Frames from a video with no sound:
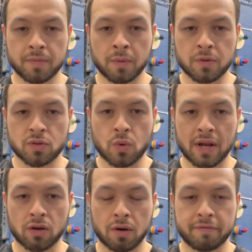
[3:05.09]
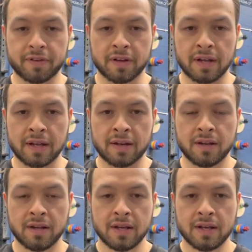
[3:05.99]
and was quite confident
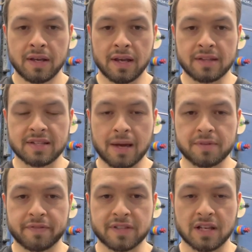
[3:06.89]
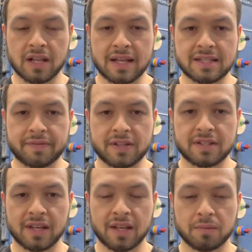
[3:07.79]
in terms of physical
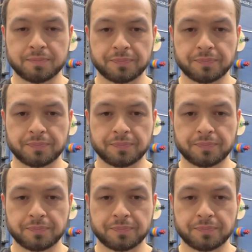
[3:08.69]
activity,